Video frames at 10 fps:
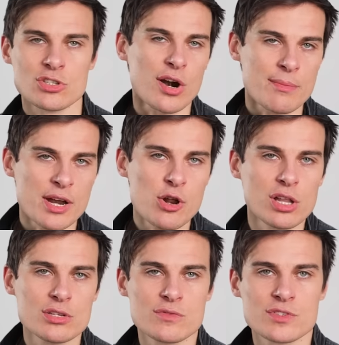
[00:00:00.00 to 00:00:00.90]
Sorry, my
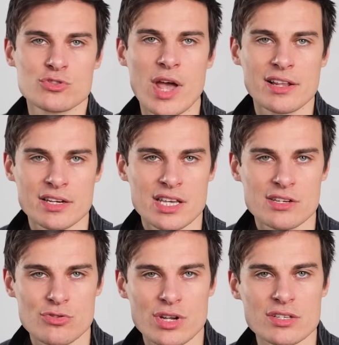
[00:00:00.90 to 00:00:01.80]
knowledge of Australian
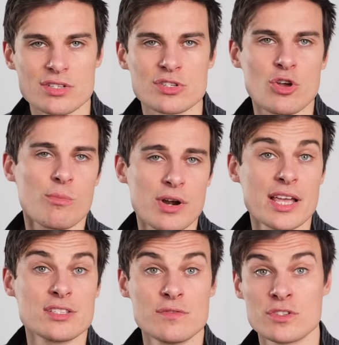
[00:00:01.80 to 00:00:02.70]
history isn't as
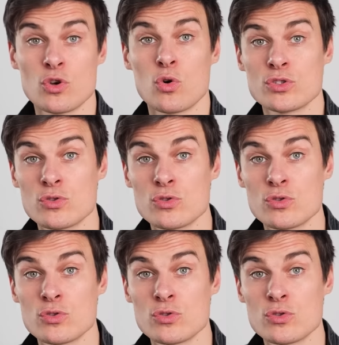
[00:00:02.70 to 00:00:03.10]
comprehensive as yours,